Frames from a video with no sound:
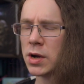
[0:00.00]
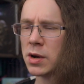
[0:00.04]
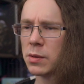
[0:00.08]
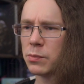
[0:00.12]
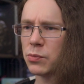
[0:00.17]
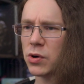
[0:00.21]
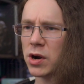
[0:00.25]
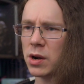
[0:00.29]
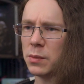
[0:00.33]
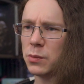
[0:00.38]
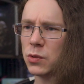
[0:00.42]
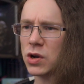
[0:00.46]

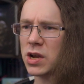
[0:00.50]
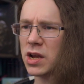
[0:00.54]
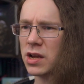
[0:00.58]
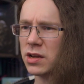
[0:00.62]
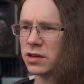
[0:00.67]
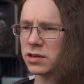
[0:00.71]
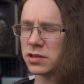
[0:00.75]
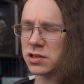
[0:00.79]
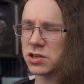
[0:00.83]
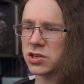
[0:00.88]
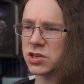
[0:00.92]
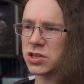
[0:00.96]
Primal
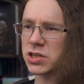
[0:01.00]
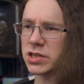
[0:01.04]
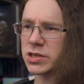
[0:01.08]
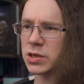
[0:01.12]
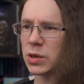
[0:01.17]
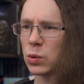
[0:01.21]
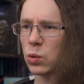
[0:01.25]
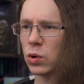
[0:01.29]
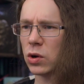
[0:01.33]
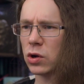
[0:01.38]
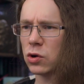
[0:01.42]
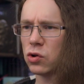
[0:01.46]
Cuts.
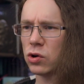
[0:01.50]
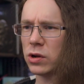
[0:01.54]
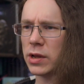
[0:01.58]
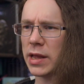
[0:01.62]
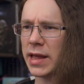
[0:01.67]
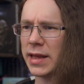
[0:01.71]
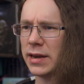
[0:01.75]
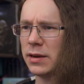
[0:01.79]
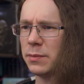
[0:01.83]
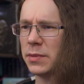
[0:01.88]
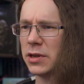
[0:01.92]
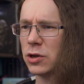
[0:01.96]

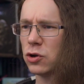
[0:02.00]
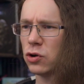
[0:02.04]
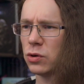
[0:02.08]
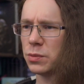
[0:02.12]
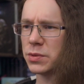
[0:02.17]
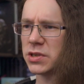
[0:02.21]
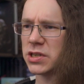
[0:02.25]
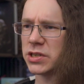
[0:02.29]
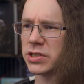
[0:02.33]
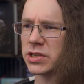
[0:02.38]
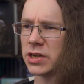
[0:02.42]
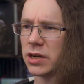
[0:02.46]
Enemy
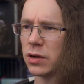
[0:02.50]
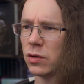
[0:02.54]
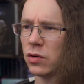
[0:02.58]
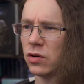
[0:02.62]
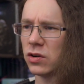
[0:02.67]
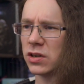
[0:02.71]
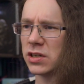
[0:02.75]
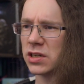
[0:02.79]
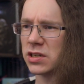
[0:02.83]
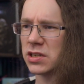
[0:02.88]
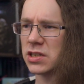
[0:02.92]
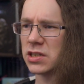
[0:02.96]
corpses are no
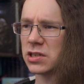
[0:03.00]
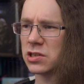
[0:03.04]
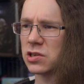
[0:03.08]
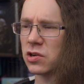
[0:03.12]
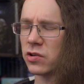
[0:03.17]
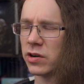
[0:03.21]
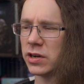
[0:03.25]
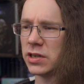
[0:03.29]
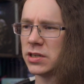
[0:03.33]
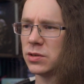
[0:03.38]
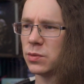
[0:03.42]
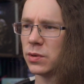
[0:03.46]
longer
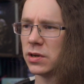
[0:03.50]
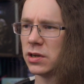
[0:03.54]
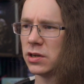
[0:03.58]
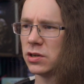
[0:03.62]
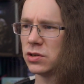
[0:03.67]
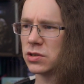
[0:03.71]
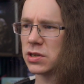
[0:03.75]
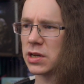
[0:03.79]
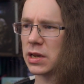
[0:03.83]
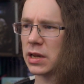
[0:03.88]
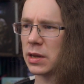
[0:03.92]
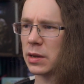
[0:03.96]
disintegrated when
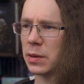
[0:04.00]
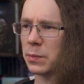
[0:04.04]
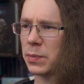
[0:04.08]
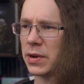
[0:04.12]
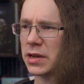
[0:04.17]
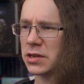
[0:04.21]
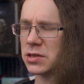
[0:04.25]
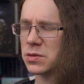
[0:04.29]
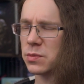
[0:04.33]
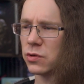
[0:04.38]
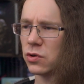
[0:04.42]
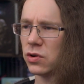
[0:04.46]
using
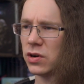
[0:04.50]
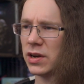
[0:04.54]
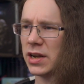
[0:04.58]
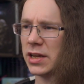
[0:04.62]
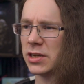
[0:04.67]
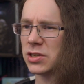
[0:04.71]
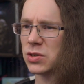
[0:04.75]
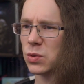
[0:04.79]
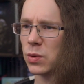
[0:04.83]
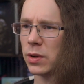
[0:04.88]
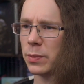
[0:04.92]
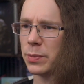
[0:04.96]
plasma or
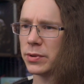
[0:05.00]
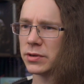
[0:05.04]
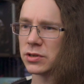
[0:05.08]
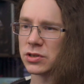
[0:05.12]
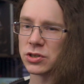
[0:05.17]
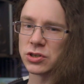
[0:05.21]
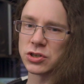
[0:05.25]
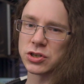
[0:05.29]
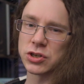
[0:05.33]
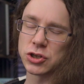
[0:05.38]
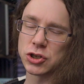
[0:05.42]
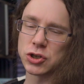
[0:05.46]
laser
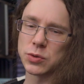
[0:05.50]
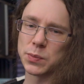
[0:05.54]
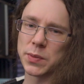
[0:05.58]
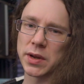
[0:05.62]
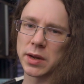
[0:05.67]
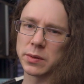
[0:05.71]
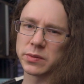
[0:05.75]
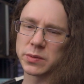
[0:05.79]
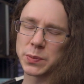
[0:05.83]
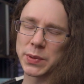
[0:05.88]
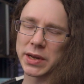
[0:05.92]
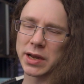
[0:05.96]
weapons, so you should be
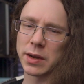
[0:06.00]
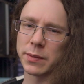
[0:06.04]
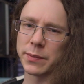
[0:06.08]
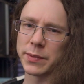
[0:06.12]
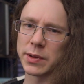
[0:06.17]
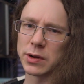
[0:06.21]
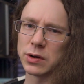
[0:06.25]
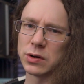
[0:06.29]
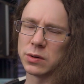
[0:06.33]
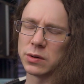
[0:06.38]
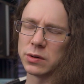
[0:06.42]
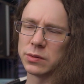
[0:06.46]
able to pick up
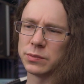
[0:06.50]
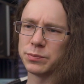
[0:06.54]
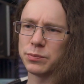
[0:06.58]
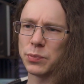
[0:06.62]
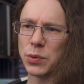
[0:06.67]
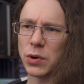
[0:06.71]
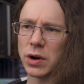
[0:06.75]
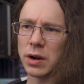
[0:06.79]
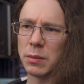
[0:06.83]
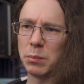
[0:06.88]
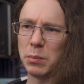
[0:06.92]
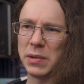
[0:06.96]
your
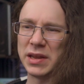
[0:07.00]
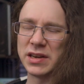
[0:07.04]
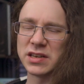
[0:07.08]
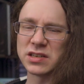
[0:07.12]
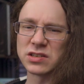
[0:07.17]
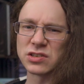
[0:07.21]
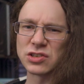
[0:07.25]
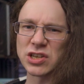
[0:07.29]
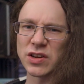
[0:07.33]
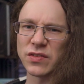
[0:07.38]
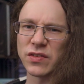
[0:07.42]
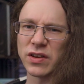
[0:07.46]
prime meat
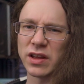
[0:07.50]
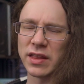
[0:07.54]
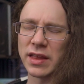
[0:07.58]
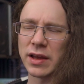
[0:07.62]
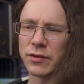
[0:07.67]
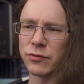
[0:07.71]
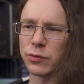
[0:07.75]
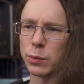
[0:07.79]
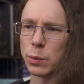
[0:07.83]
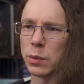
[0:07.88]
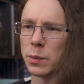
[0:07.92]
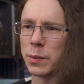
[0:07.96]
and stuff like
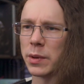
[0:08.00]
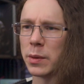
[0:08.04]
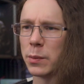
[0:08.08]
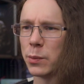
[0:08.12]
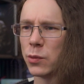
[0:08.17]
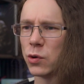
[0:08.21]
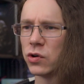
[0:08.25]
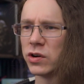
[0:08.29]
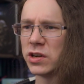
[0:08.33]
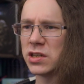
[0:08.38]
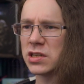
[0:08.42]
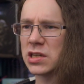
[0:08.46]
that from a bit
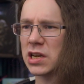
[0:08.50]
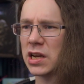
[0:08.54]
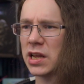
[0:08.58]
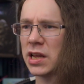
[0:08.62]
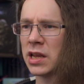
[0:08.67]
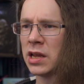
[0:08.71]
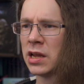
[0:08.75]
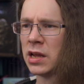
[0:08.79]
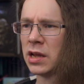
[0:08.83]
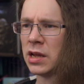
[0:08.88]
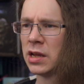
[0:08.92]
more easily.